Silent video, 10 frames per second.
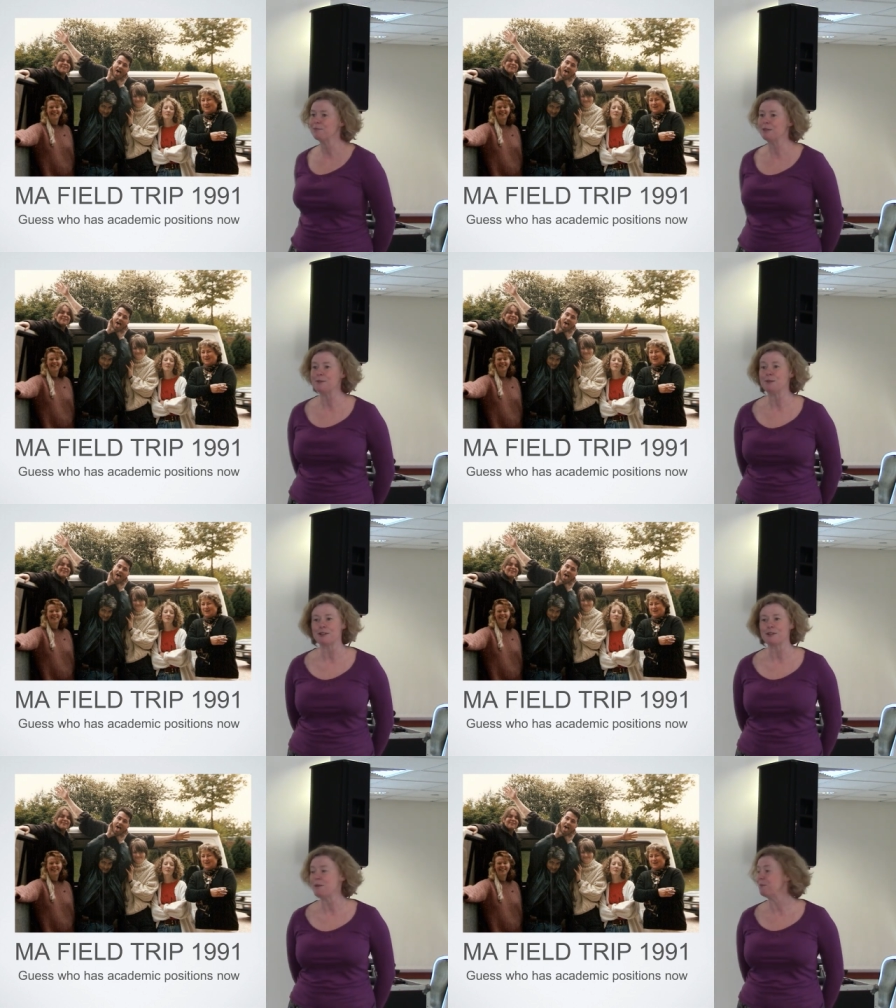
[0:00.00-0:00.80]
but this was
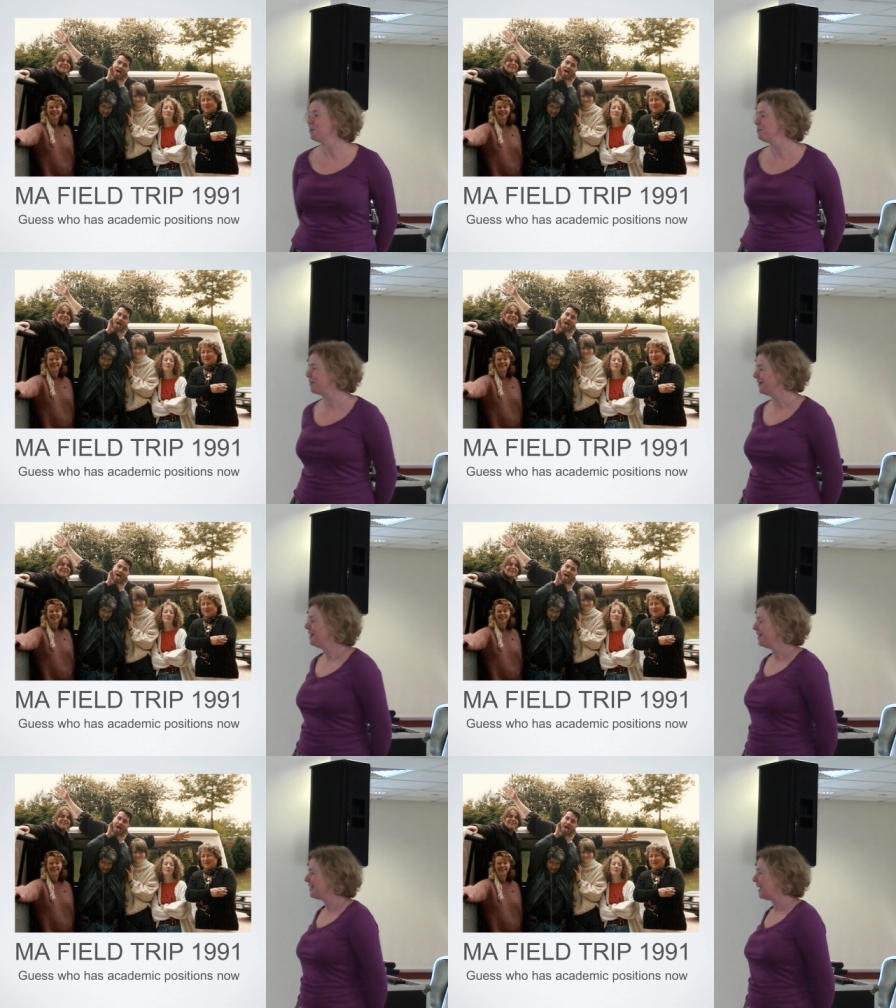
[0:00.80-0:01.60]
just the people who were
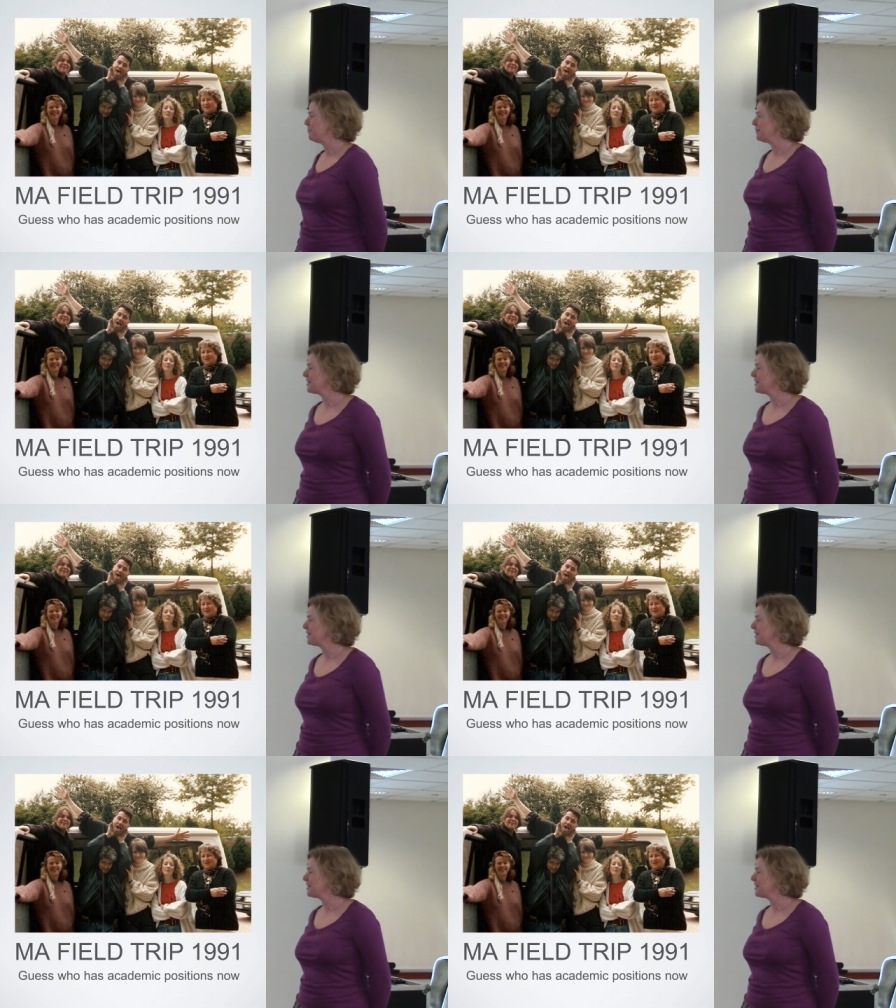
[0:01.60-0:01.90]
um,